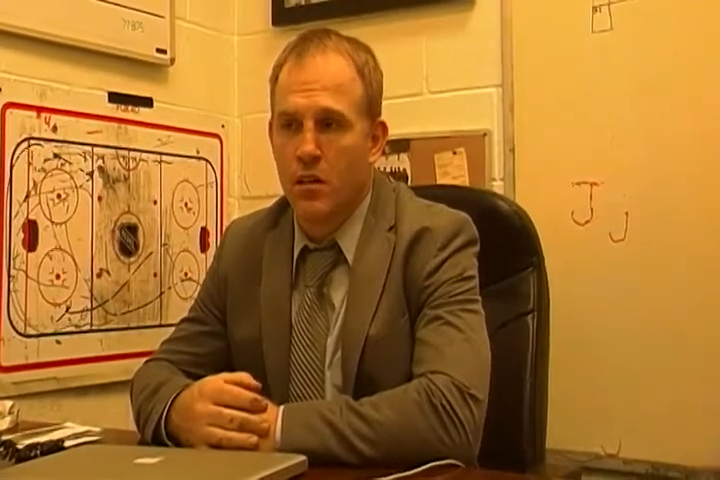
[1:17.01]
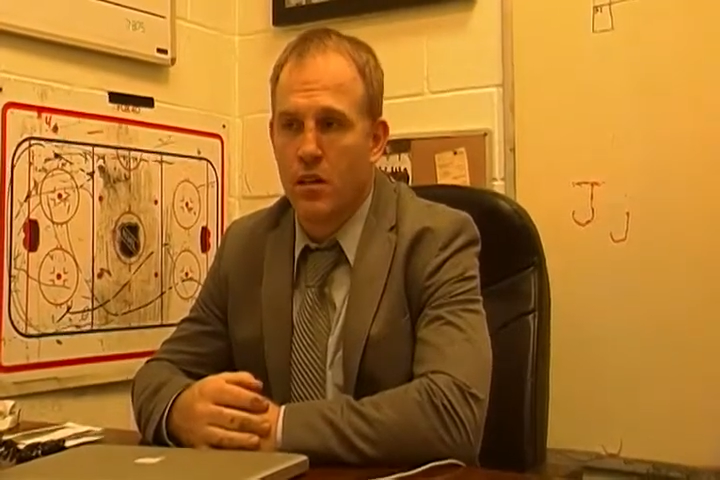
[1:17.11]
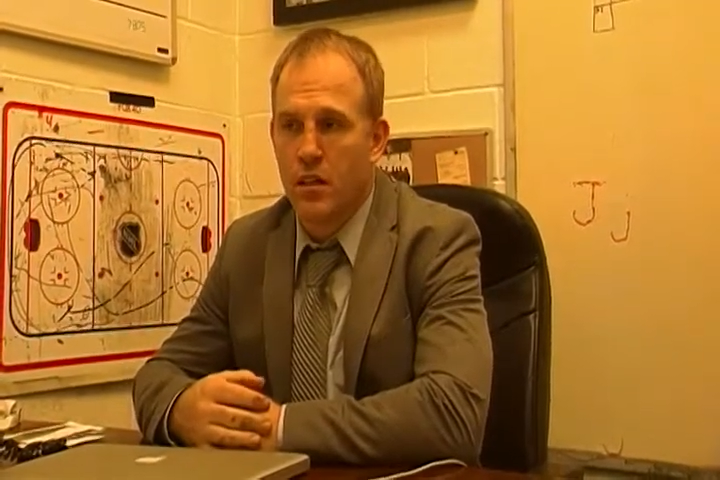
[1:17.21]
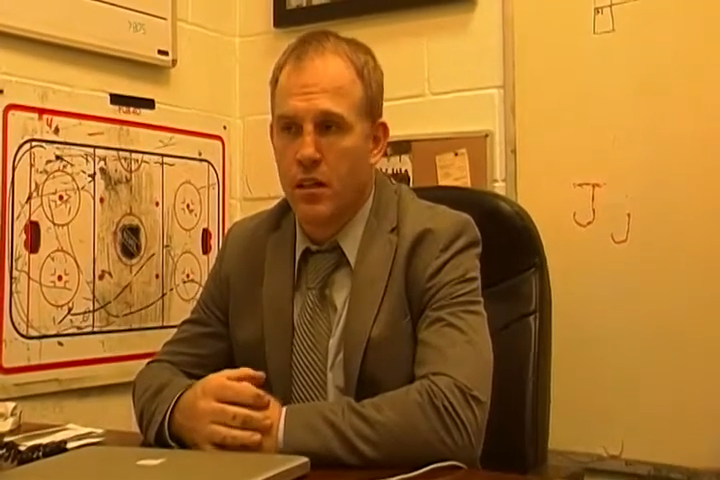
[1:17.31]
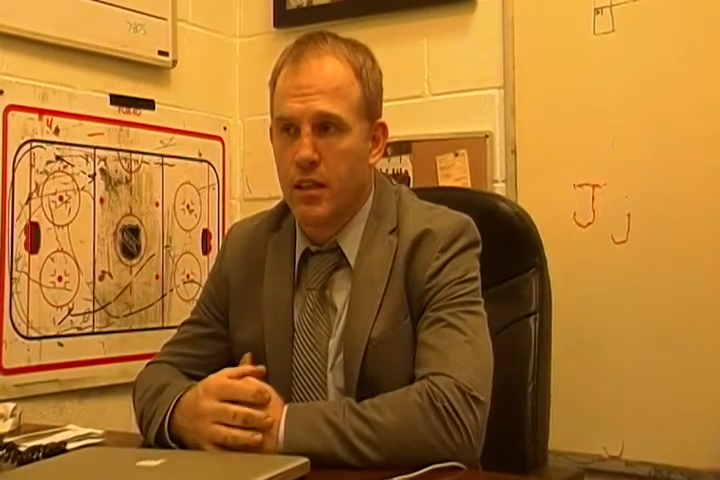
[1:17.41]

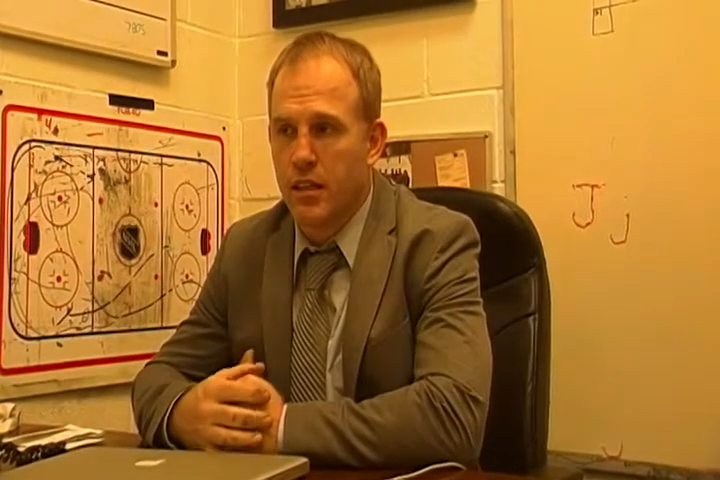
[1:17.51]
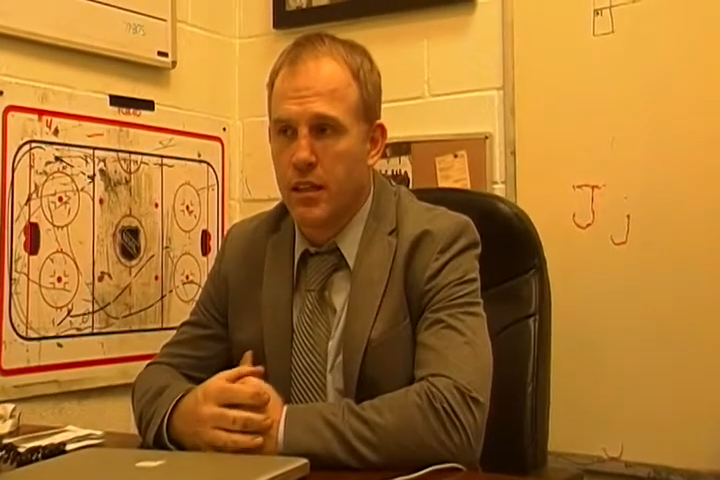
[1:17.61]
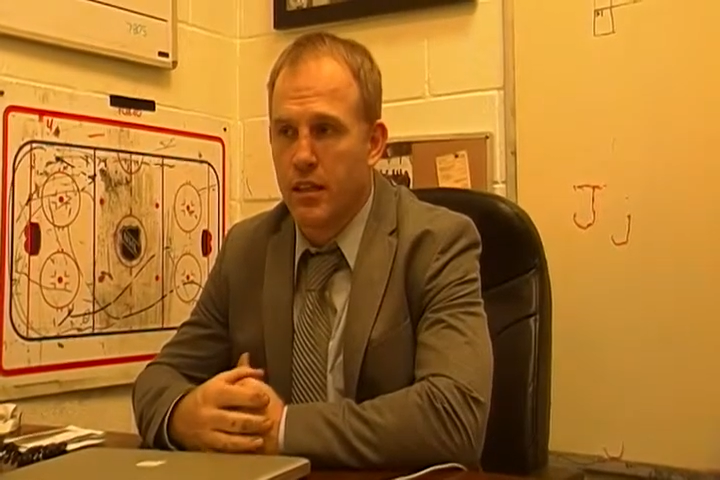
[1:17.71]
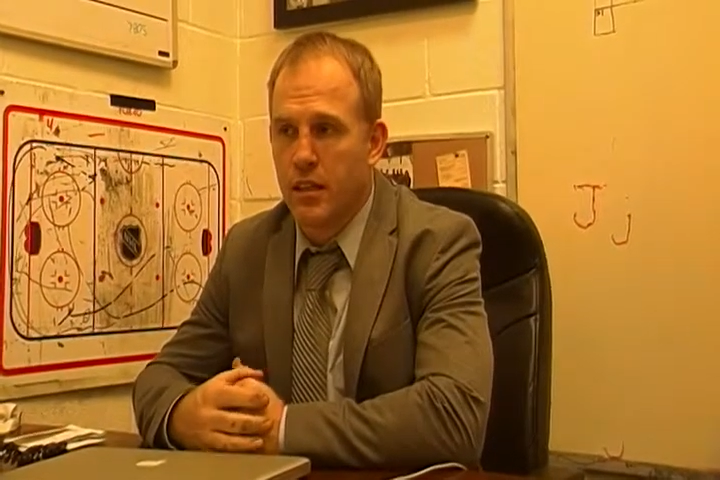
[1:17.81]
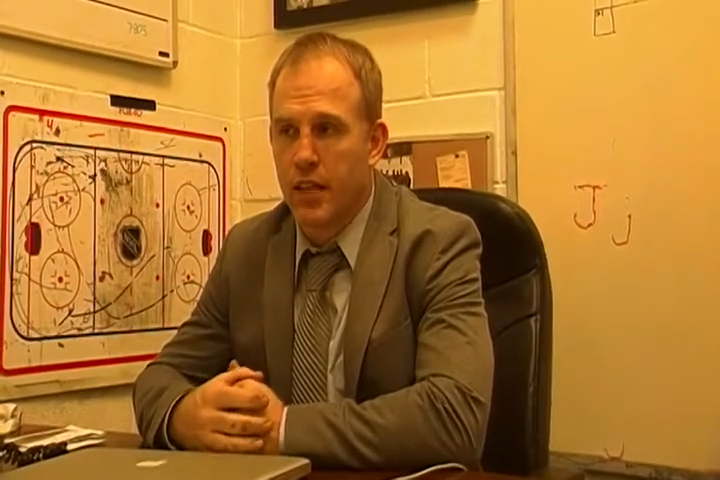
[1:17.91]
Well,
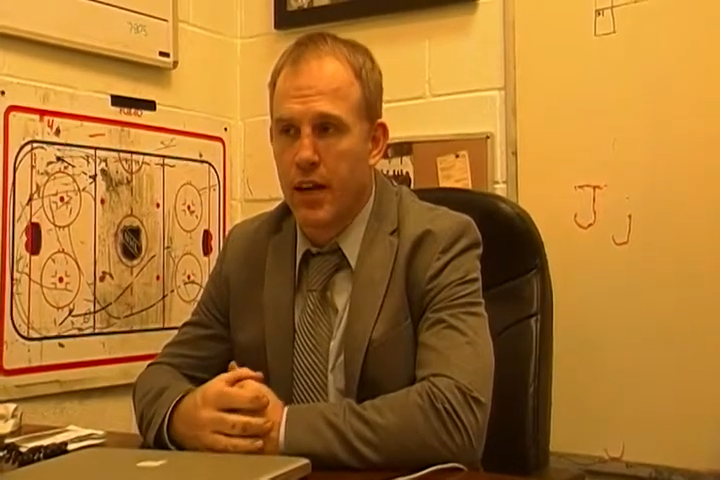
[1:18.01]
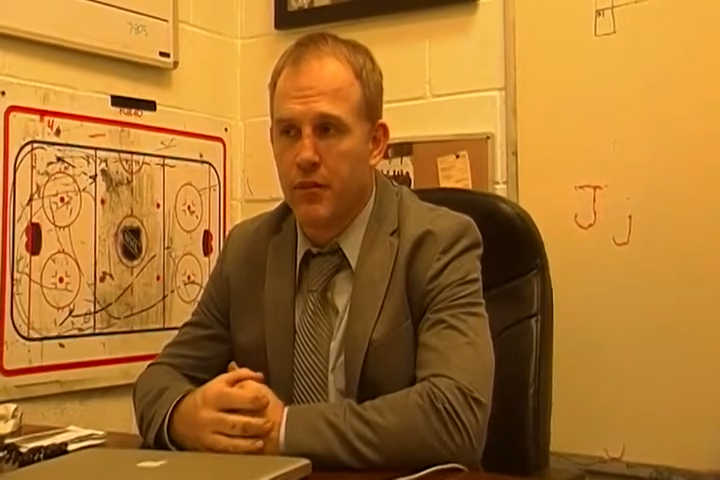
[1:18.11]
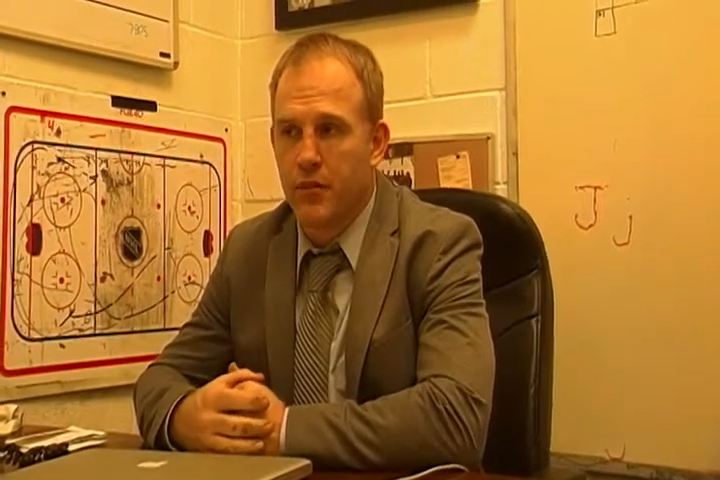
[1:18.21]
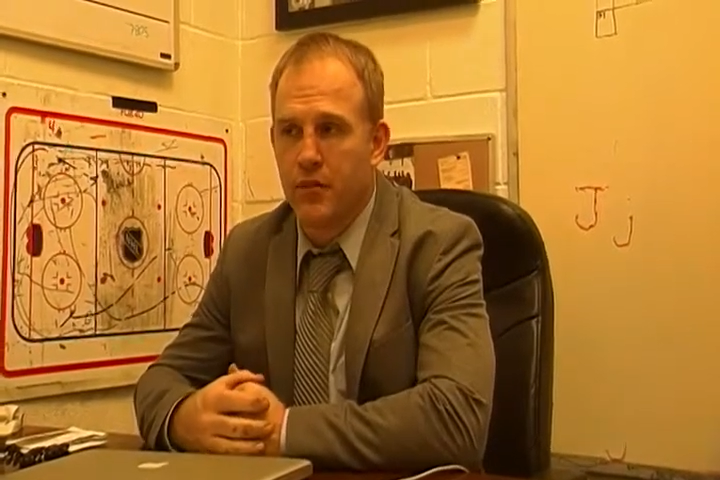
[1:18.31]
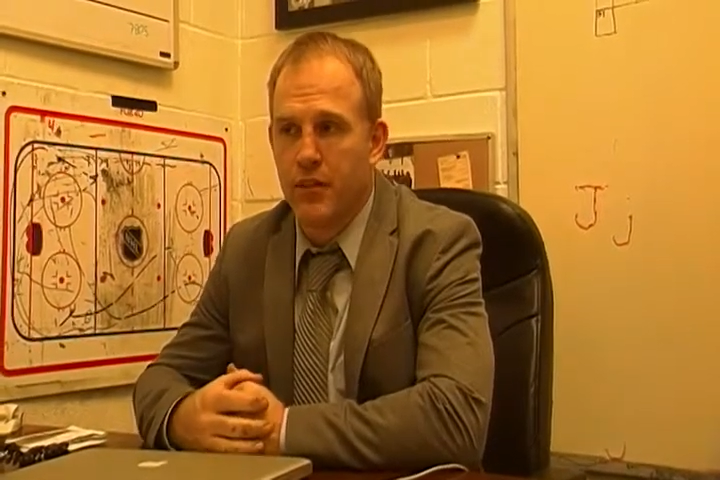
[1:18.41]
they
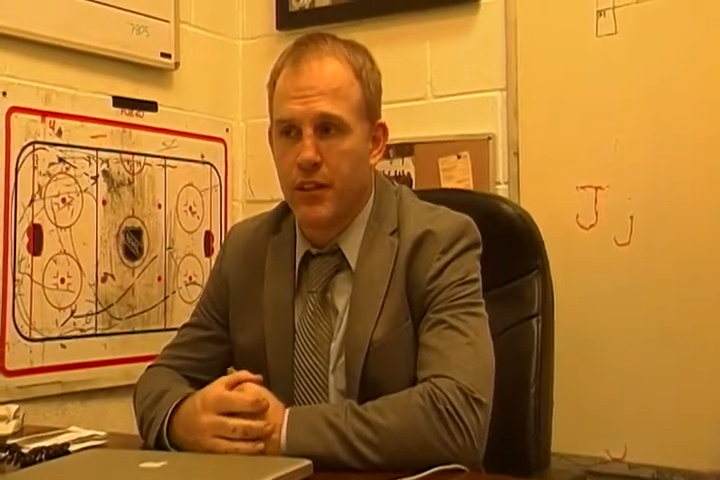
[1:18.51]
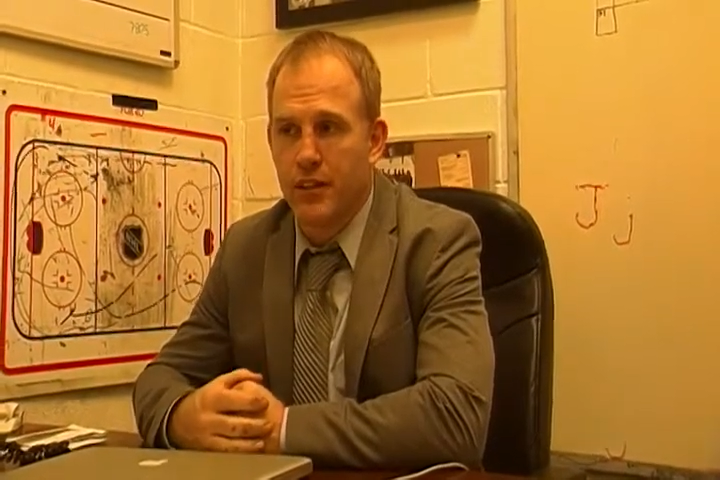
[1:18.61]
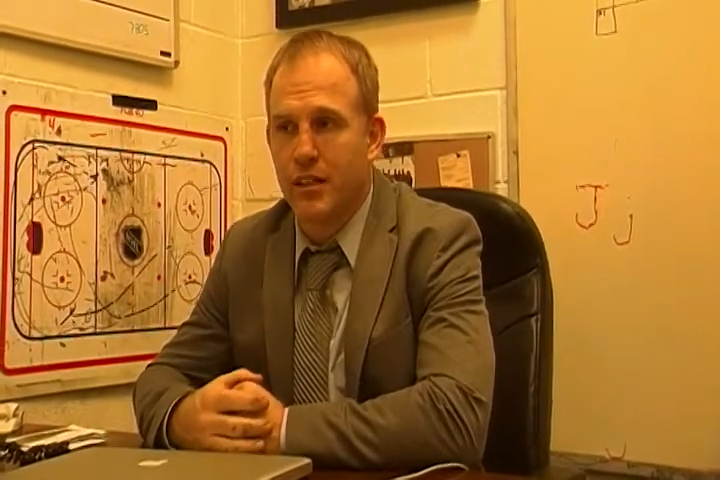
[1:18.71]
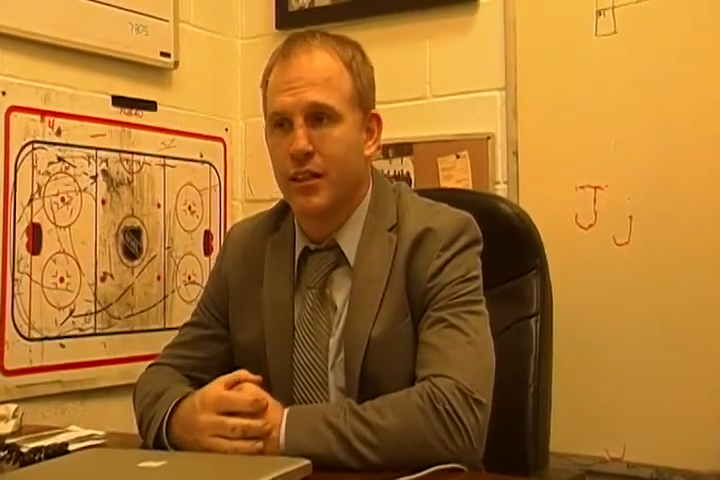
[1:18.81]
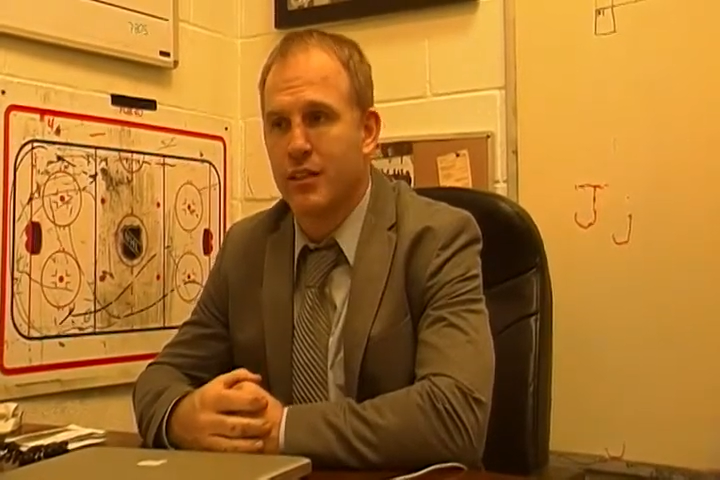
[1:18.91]
have a
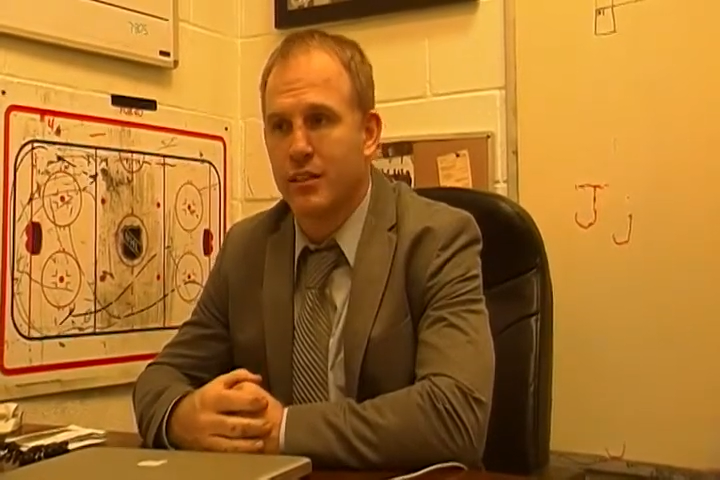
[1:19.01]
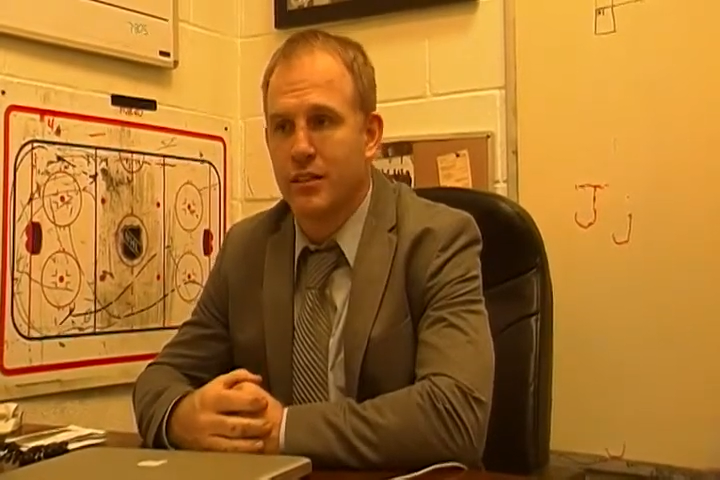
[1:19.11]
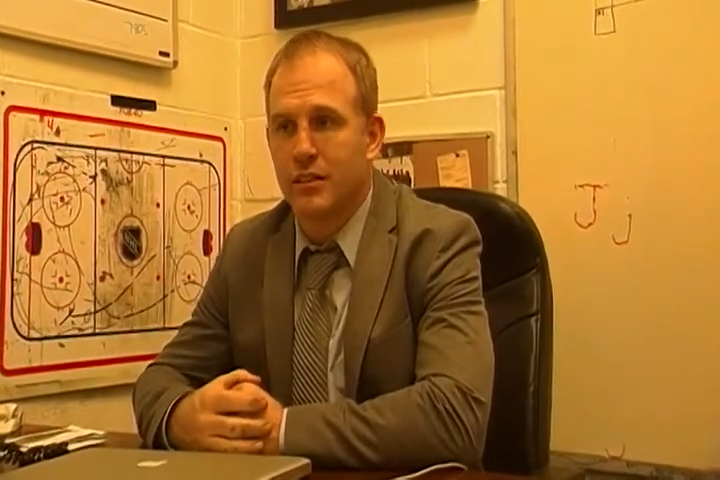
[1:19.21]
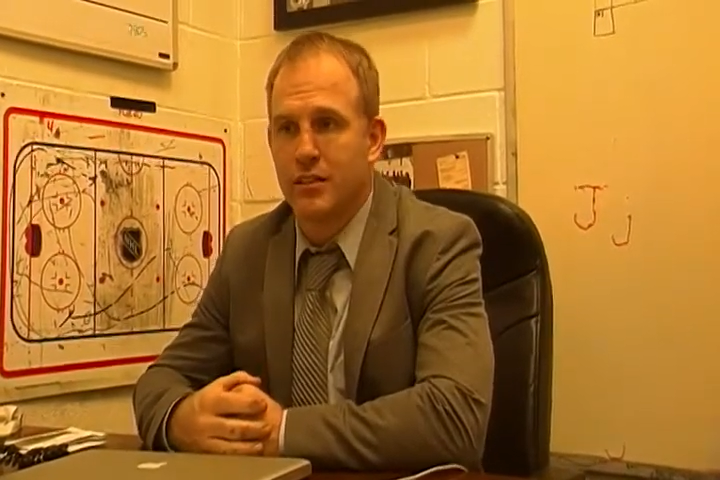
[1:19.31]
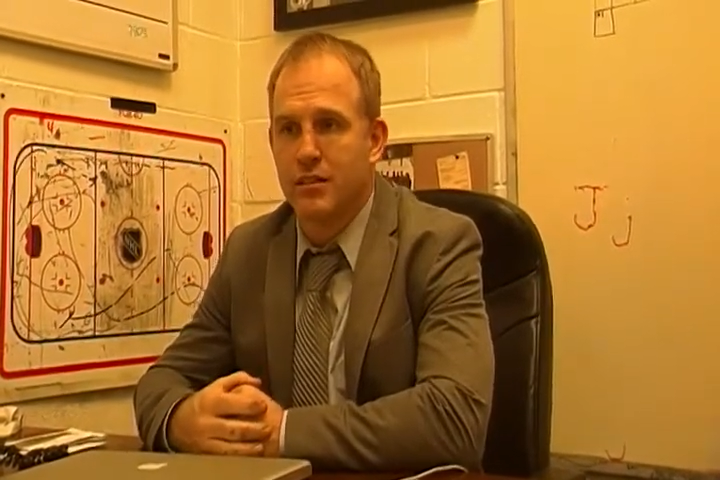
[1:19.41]
very
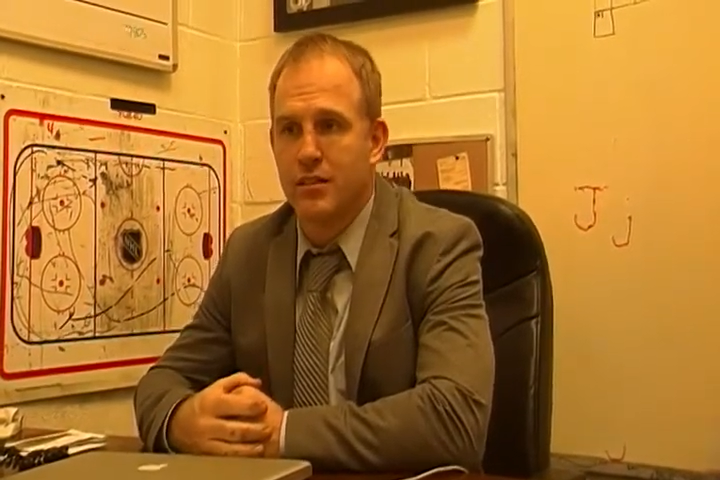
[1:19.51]
good